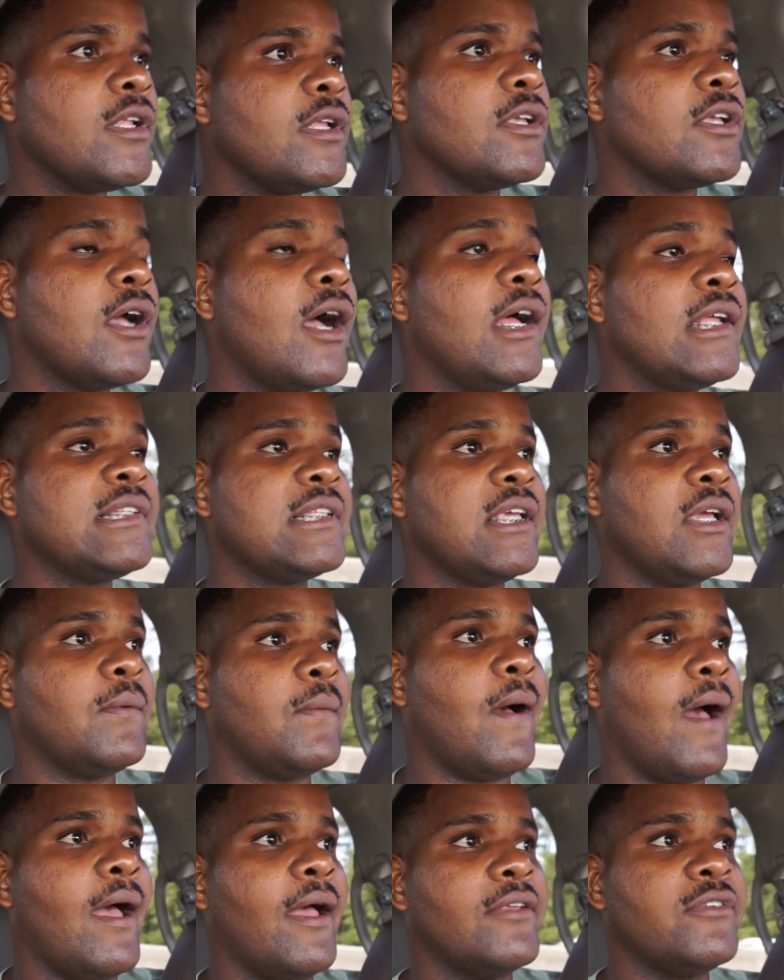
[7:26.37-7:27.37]

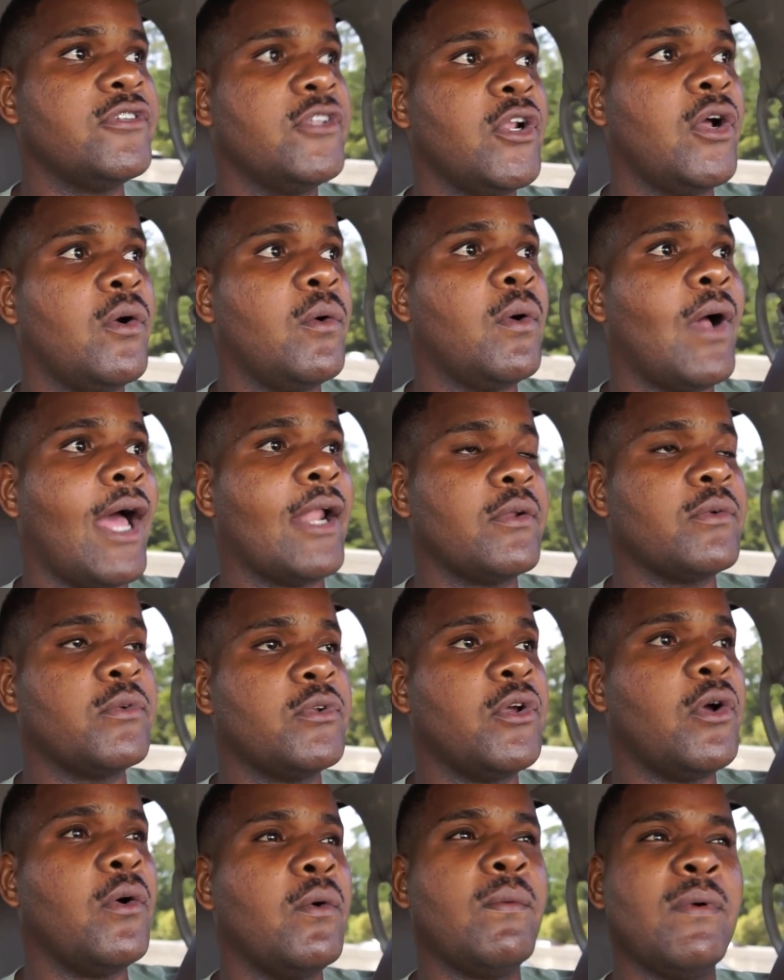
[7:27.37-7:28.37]
Content-wise, I don't
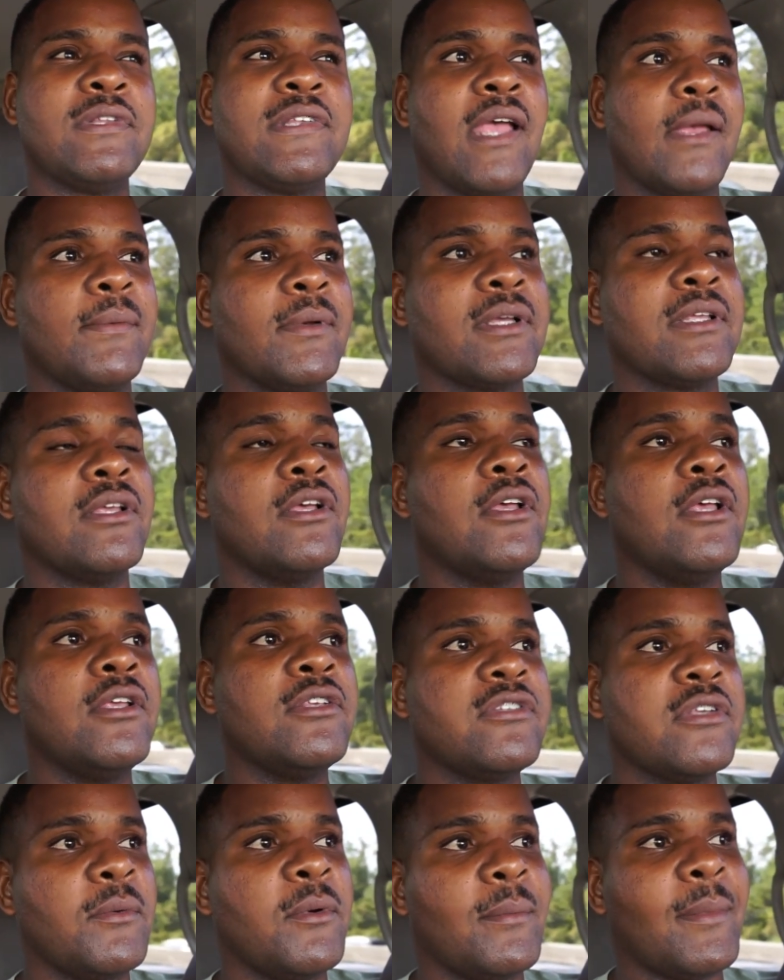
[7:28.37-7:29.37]
know what type of.
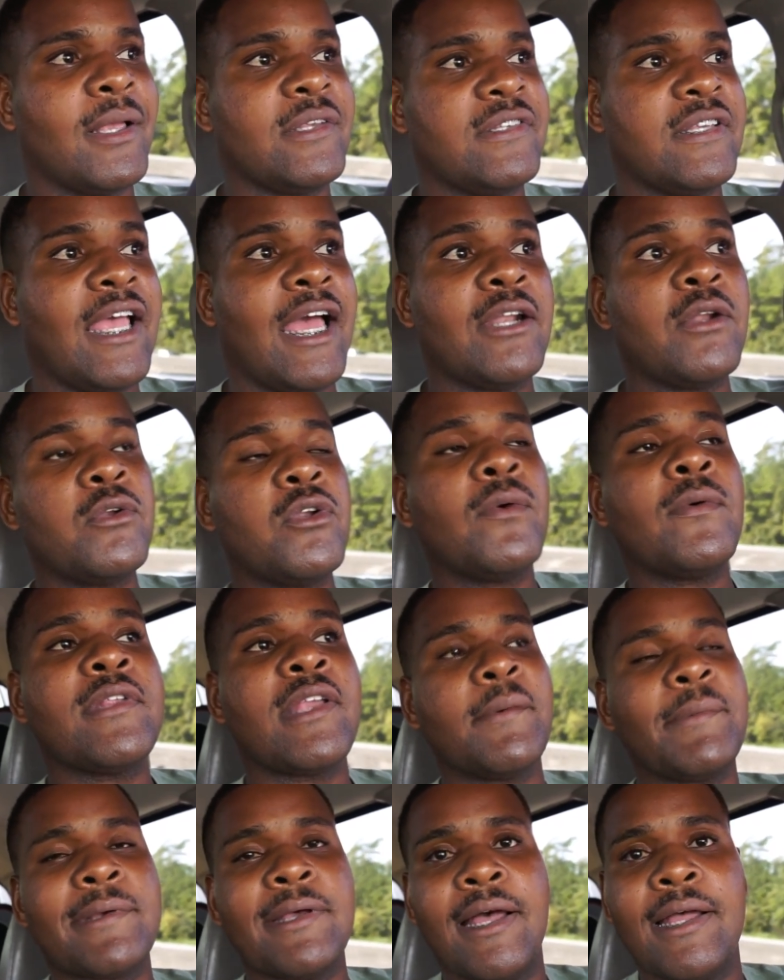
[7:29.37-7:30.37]
Someone might say, I don't know what
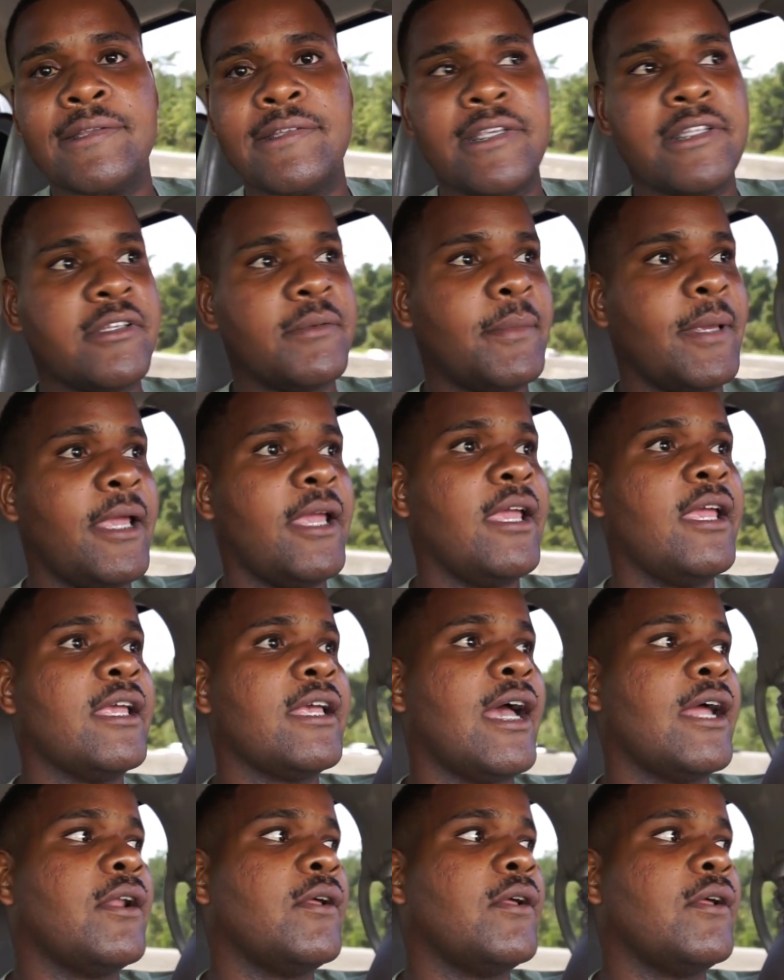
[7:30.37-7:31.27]
type of content to make.